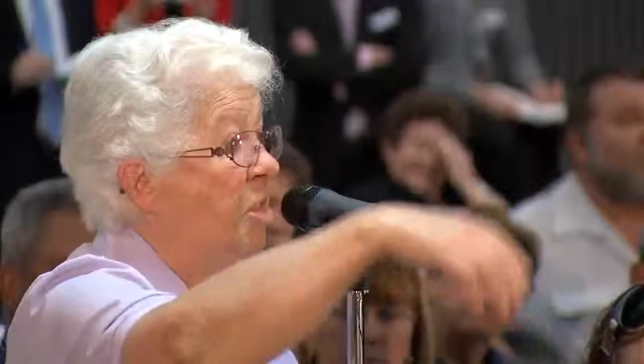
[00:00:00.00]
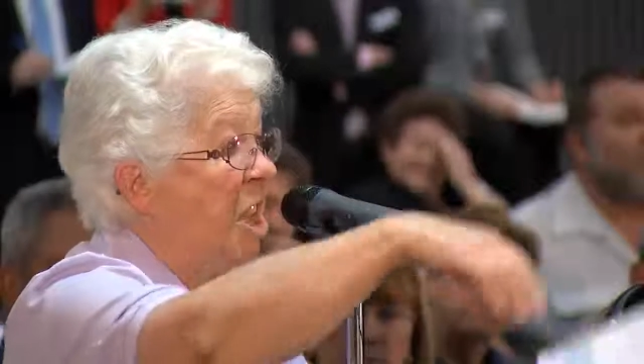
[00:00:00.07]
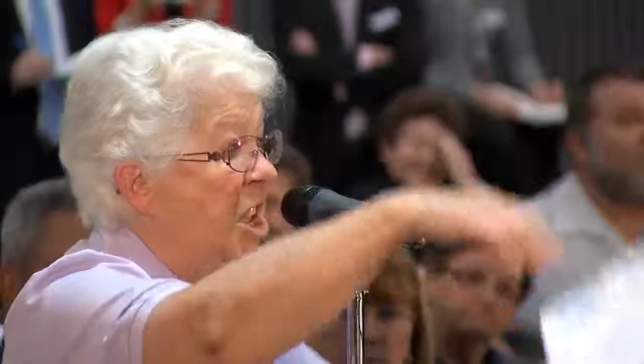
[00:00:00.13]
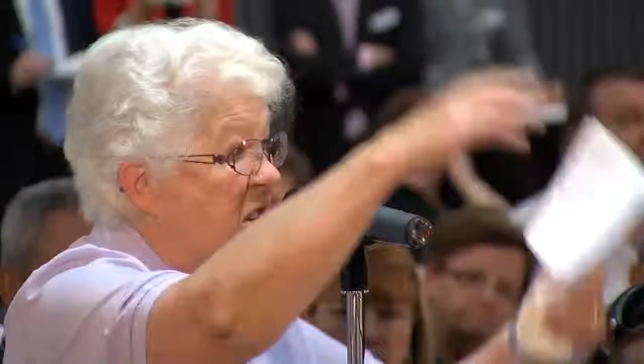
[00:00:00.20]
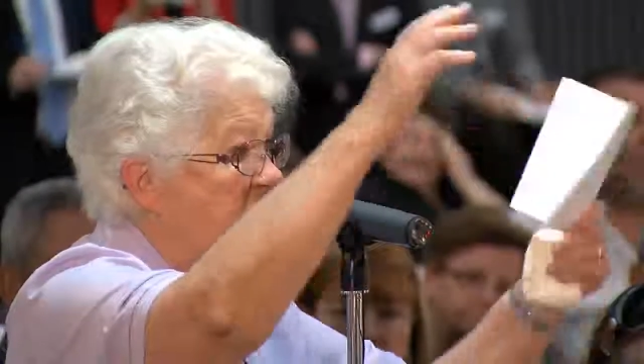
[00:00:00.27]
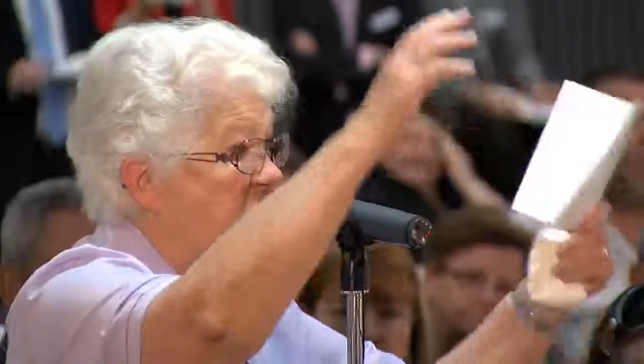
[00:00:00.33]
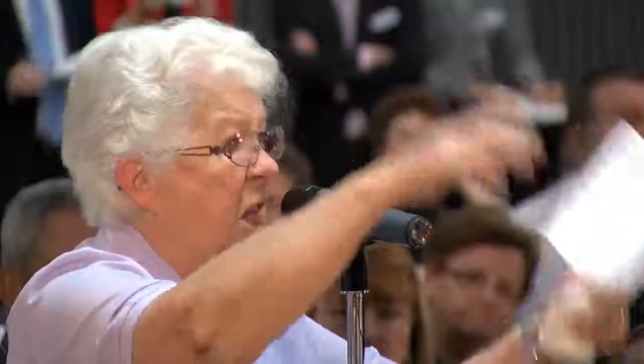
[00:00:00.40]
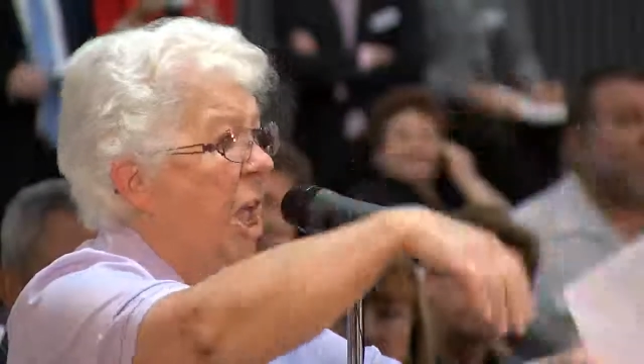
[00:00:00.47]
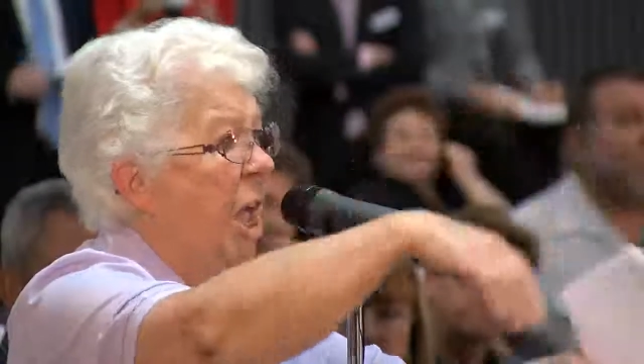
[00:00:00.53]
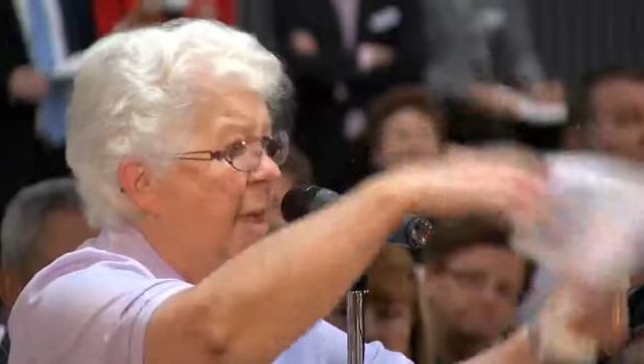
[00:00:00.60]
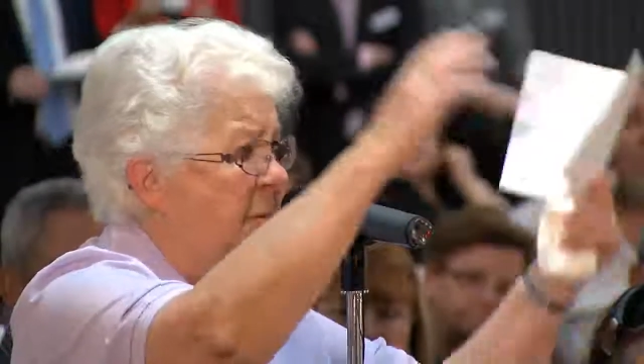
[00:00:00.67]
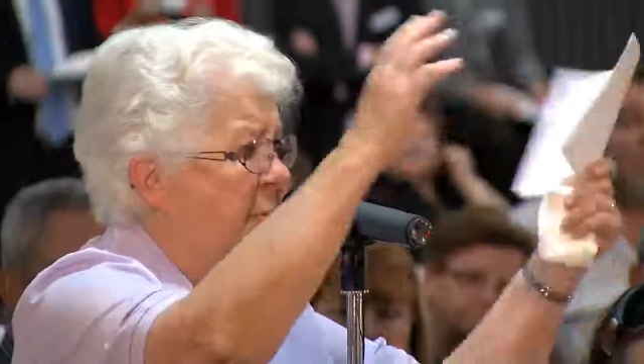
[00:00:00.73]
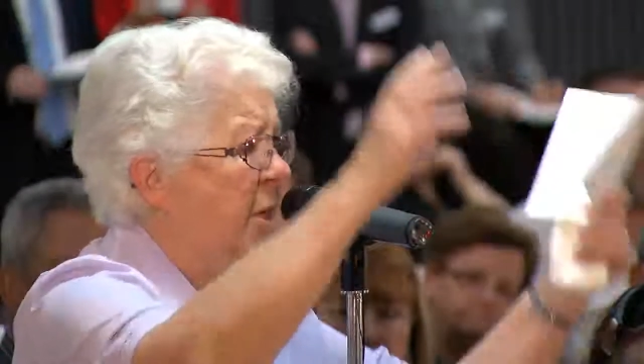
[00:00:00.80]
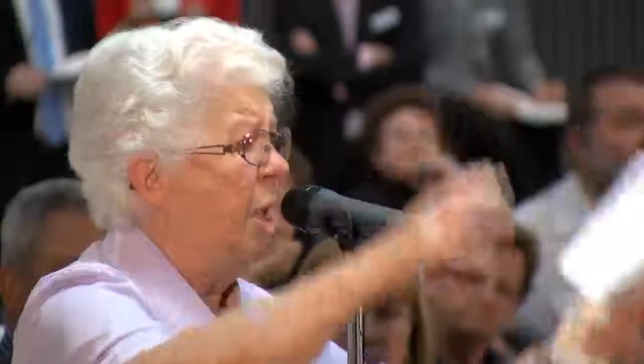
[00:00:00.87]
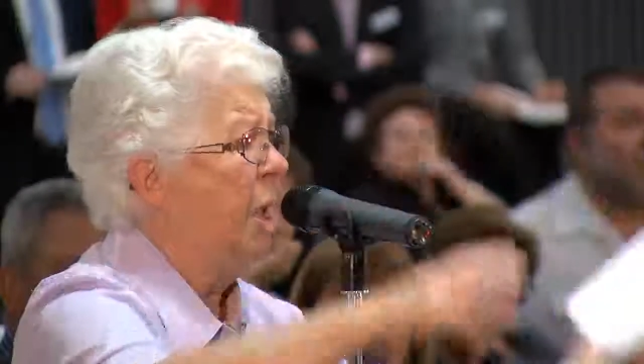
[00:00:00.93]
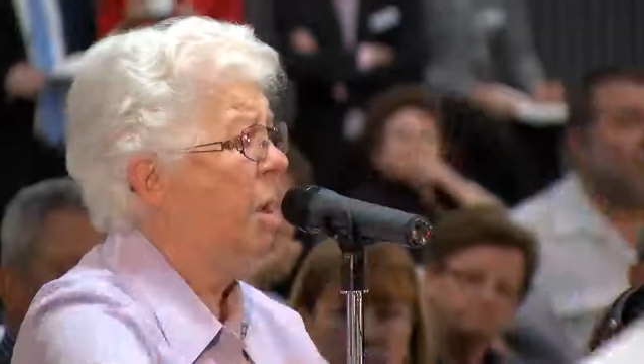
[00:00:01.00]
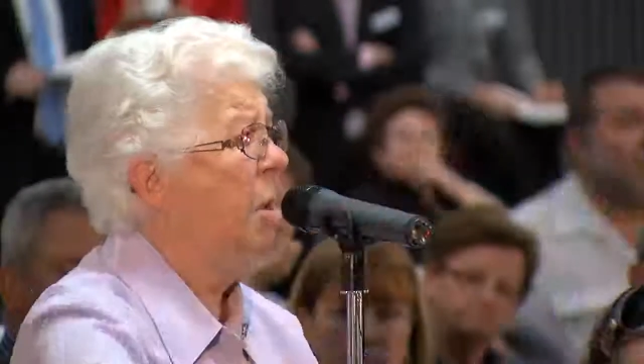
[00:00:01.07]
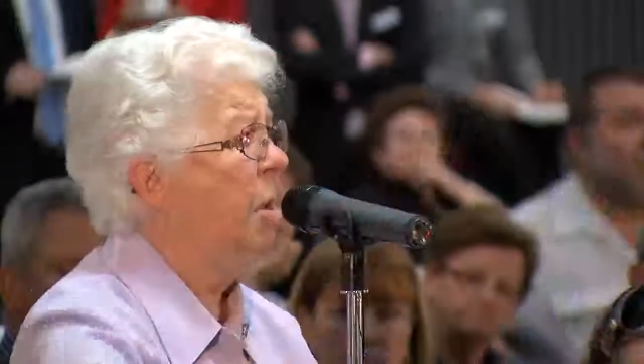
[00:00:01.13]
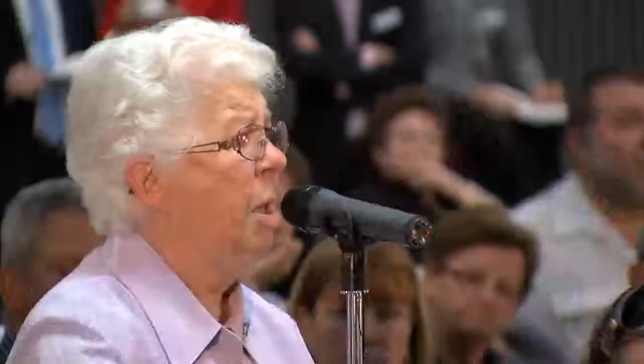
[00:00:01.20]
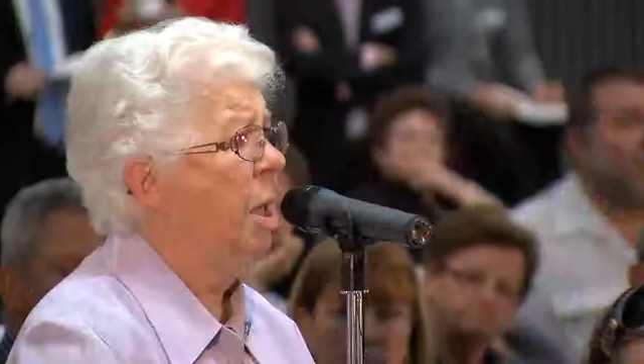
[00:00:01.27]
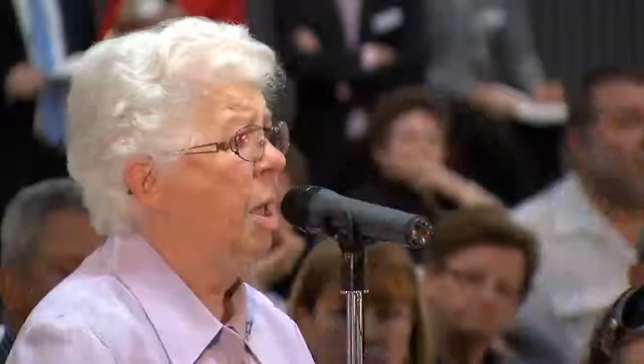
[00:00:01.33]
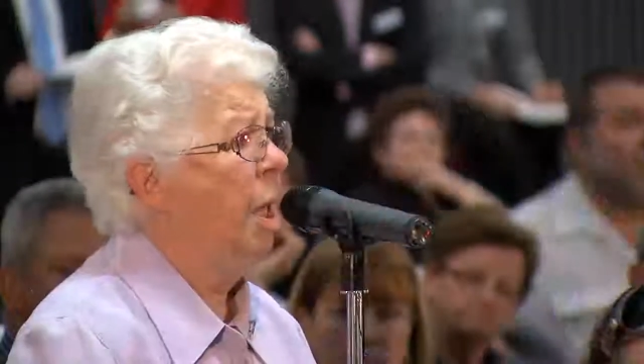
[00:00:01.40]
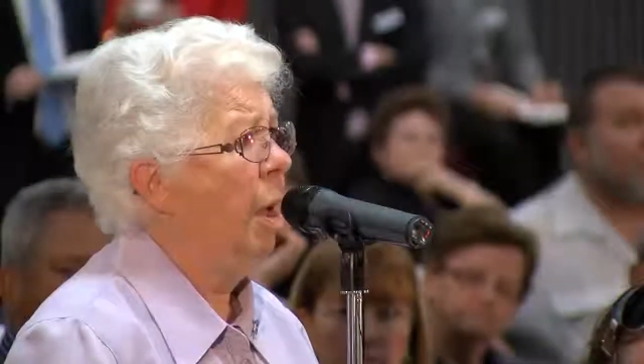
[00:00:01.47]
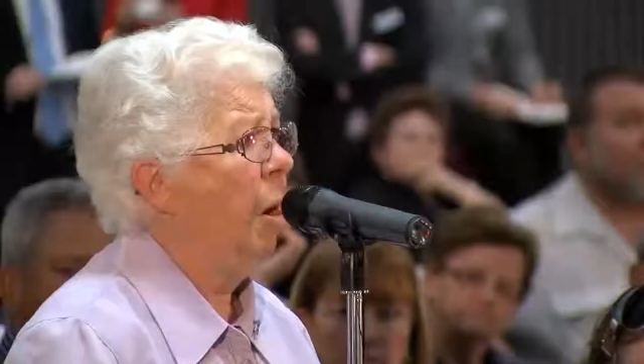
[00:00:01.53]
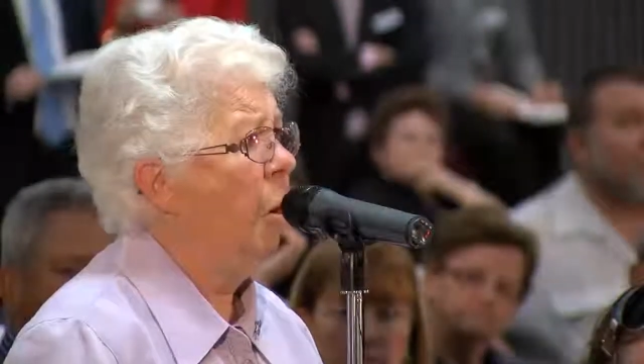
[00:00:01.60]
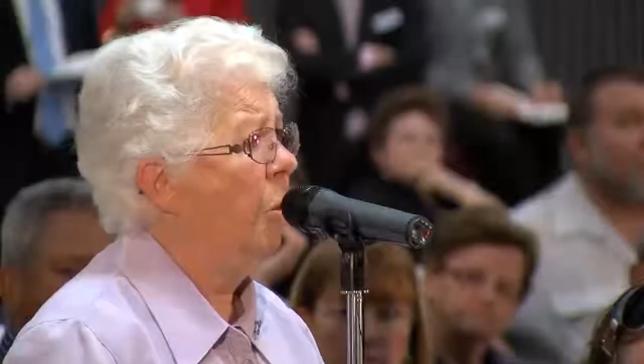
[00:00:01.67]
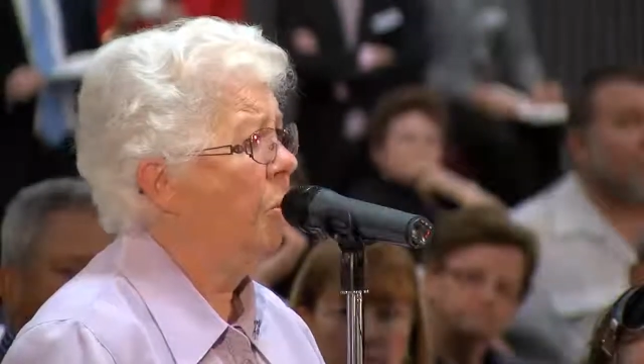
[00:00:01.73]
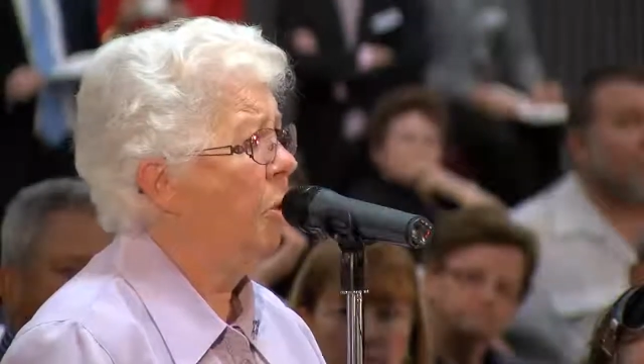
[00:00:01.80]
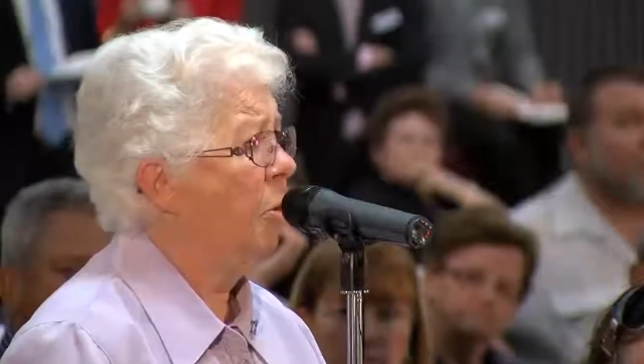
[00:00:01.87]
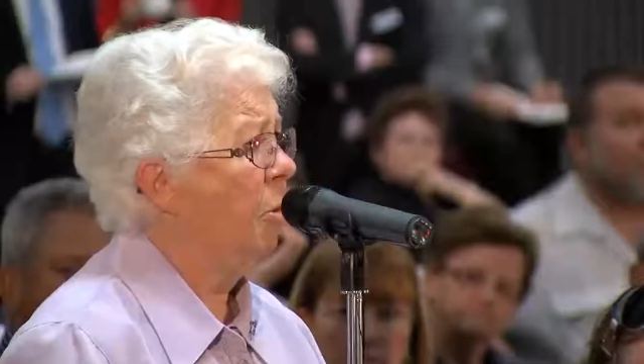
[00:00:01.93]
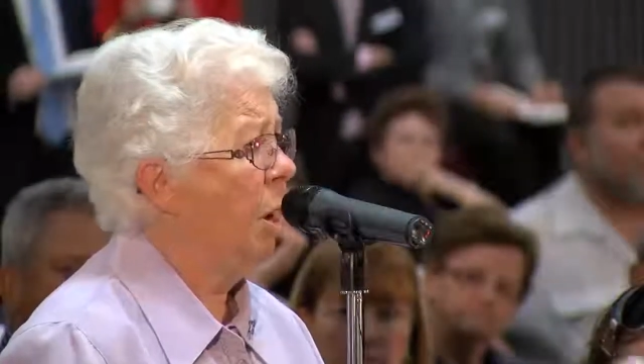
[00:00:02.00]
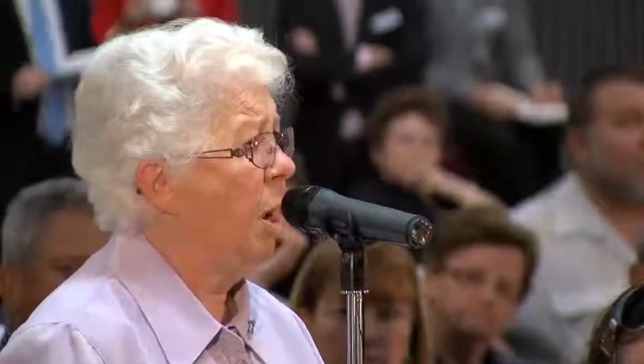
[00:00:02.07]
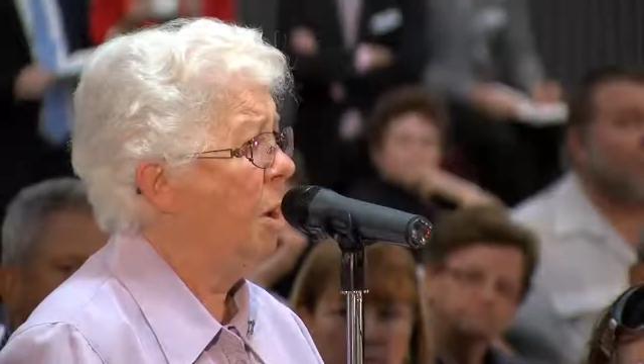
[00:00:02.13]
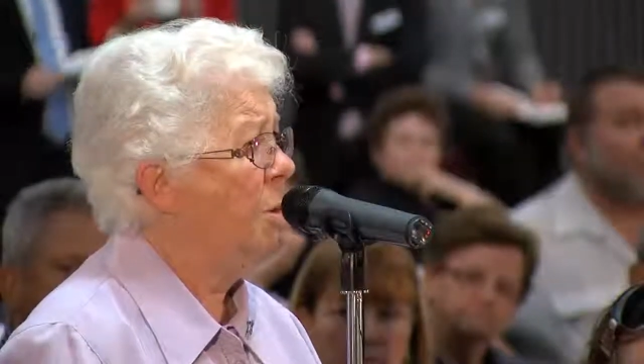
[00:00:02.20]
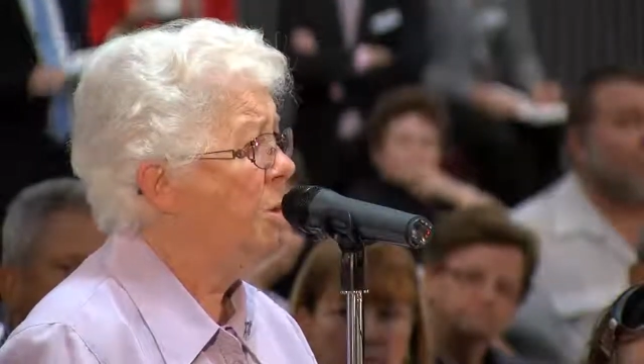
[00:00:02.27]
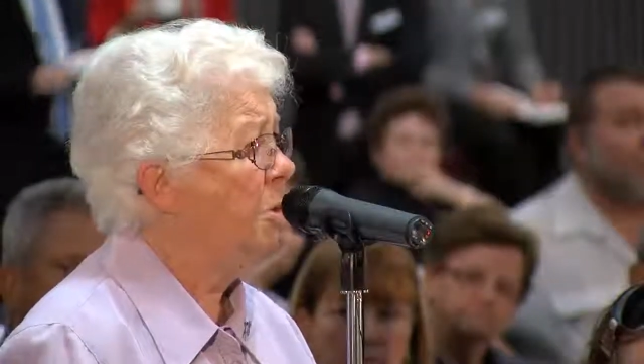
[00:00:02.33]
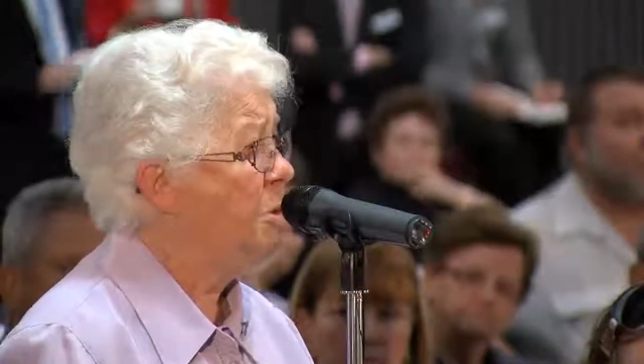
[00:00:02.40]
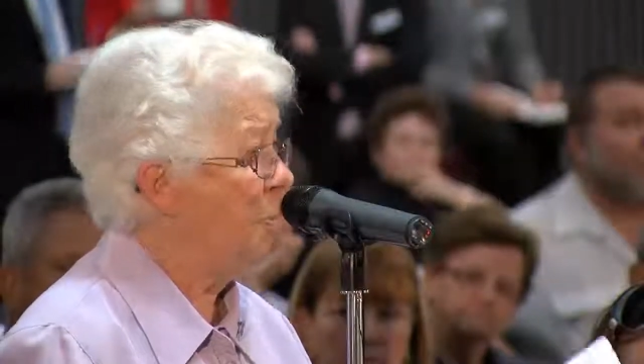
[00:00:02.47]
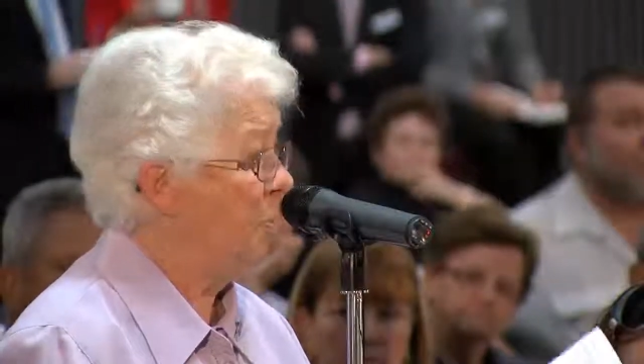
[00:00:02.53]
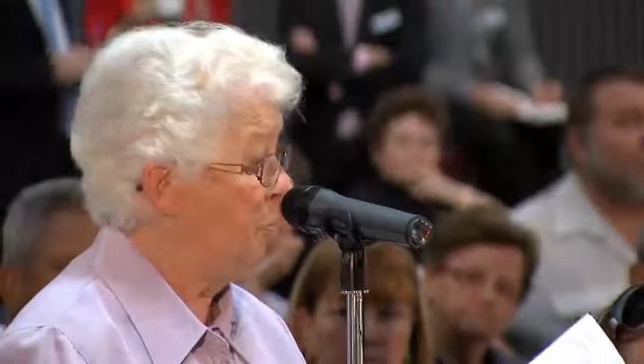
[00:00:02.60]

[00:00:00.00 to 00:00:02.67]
things they have there on the grounds,